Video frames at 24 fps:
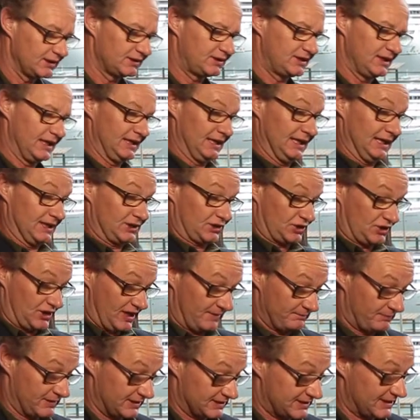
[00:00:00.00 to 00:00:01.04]
then let's
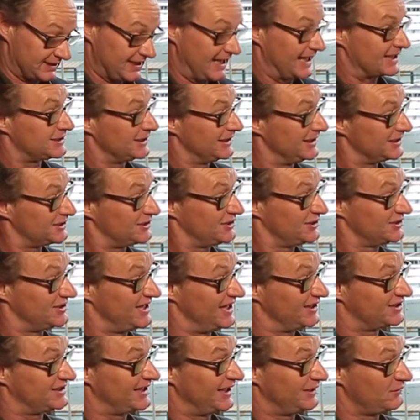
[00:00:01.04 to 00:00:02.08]
jump into that. So let's just now
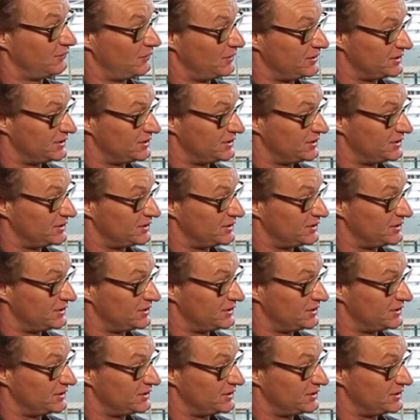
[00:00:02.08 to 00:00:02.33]
take what